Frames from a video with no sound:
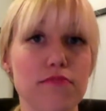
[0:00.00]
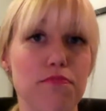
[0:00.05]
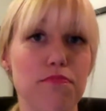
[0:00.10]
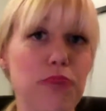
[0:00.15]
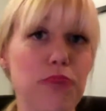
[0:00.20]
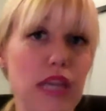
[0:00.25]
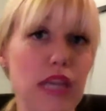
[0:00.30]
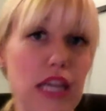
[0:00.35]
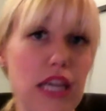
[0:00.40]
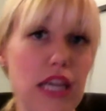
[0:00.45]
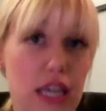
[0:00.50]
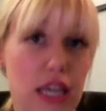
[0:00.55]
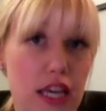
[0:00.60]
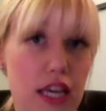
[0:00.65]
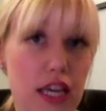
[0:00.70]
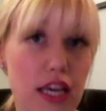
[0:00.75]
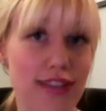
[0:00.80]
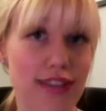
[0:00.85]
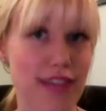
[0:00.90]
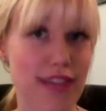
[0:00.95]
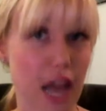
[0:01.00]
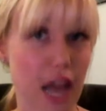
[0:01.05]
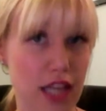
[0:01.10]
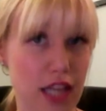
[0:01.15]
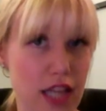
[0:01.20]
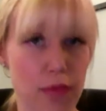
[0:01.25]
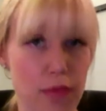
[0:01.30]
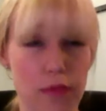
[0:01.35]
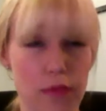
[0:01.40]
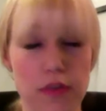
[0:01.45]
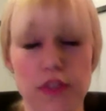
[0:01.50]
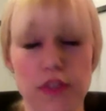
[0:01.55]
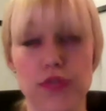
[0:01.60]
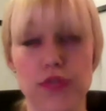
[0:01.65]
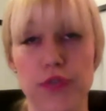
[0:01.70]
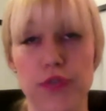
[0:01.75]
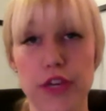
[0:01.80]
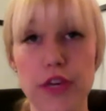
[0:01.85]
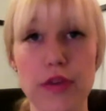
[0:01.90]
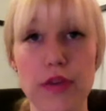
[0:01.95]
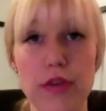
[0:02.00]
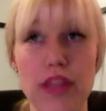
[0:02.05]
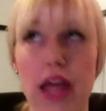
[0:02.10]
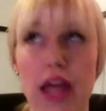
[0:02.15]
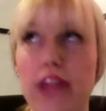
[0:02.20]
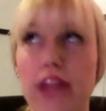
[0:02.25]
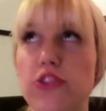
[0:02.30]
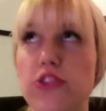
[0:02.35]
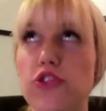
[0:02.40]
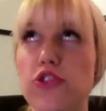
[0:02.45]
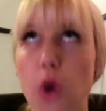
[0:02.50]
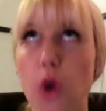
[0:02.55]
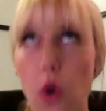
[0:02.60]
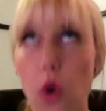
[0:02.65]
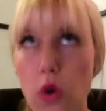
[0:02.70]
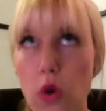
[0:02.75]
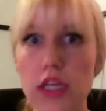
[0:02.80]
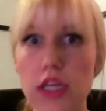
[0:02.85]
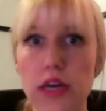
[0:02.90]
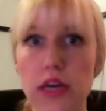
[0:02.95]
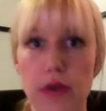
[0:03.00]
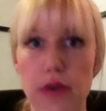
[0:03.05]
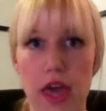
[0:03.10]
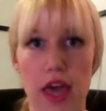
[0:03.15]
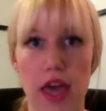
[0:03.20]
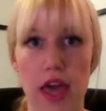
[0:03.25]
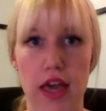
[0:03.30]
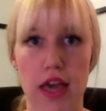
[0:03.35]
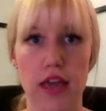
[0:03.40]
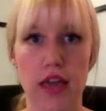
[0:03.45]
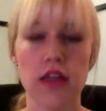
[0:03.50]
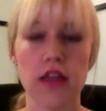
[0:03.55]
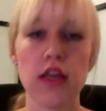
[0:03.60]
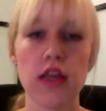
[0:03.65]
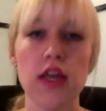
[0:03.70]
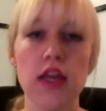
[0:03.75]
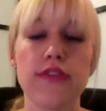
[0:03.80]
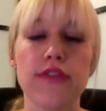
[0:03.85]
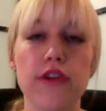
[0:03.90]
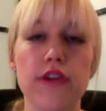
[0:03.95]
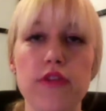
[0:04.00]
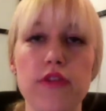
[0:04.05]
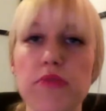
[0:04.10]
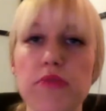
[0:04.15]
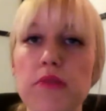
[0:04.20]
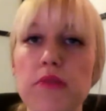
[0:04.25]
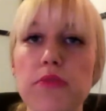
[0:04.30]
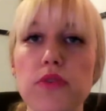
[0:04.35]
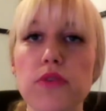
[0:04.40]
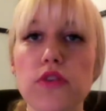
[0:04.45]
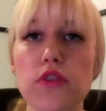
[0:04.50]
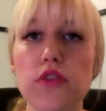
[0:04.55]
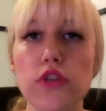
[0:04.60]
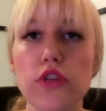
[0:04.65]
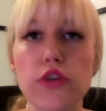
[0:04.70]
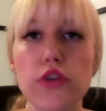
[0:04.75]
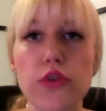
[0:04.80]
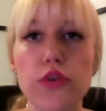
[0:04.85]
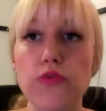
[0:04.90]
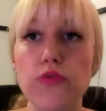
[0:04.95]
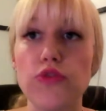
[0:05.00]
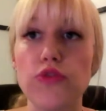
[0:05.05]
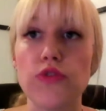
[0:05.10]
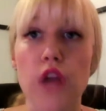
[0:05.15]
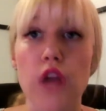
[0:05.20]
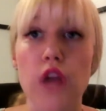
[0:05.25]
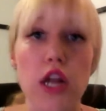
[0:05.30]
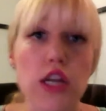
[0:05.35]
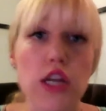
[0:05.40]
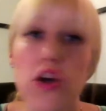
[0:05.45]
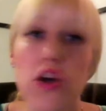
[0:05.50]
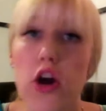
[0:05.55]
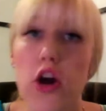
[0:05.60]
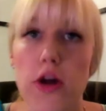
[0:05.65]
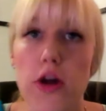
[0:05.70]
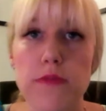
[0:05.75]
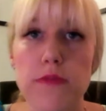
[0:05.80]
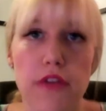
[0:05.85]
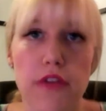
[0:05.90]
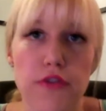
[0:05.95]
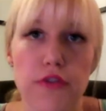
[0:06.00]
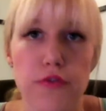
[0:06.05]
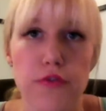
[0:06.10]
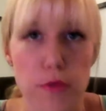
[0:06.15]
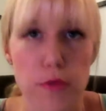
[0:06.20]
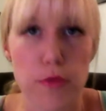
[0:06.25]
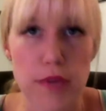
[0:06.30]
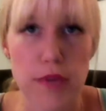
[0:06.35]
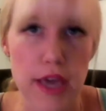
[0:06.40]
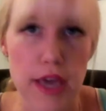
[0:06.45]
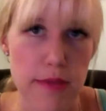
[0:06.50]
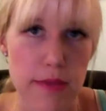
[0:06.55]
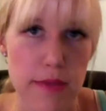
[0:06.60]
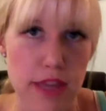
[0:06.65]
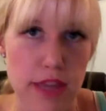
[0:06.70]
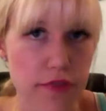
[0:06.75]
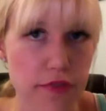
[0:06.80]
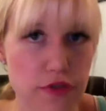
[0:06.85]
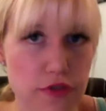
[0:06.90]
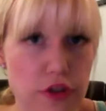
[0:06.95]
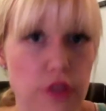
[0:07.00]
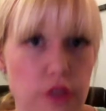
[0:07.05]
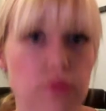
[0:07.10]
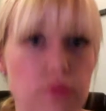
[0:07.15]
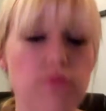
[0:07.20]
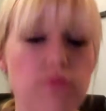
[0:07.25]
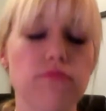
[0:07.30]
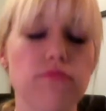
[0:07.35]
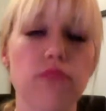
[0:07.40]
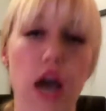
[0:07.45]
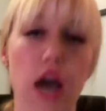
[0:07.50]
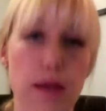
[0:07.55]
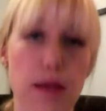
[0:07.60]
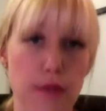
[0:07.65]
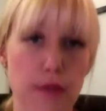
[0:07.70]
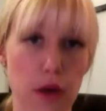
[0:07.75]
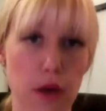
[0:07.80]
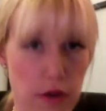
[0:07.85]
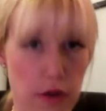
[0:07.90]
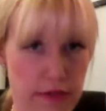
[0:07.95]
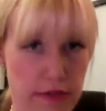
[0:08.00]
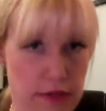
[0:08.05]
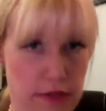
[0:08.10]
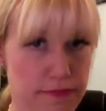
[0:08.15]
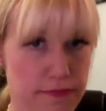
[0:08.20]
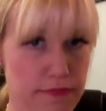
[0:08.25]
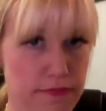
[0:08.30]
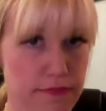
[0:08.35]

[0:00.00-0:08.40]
be exactly what works for you, and that's totally okay. There are people who do not eat carbs after 4 p.m. in the afternoon. I'm not one of them.